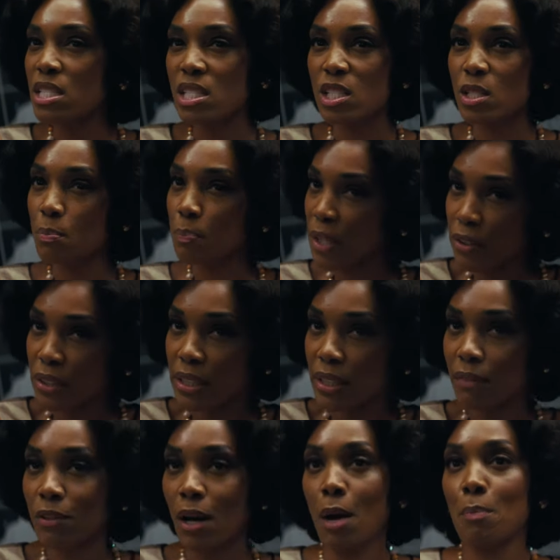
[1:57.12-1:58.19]
spirit
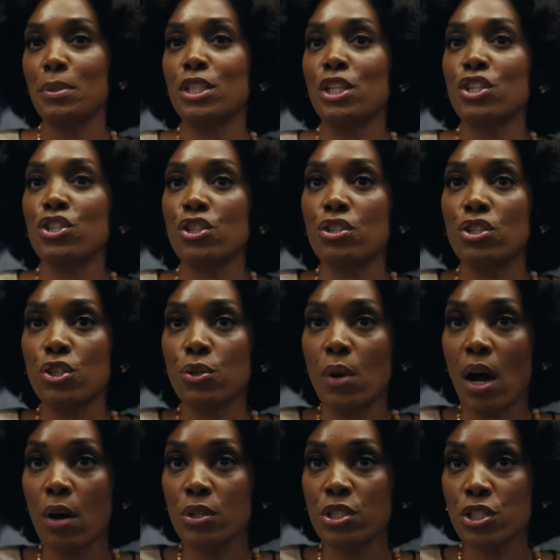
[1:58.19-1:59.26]
of competition to
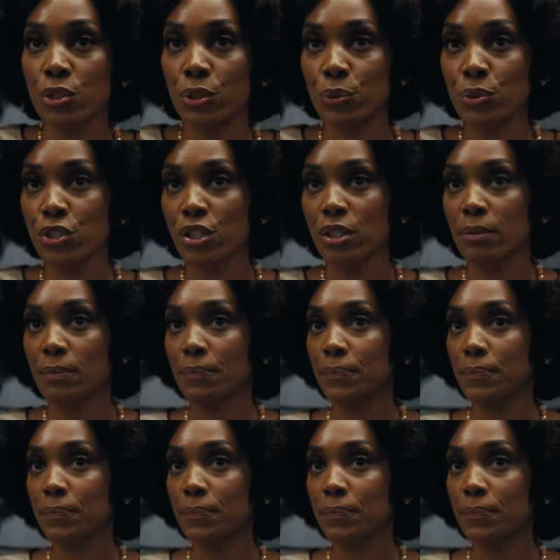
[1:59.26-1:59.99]
our solution.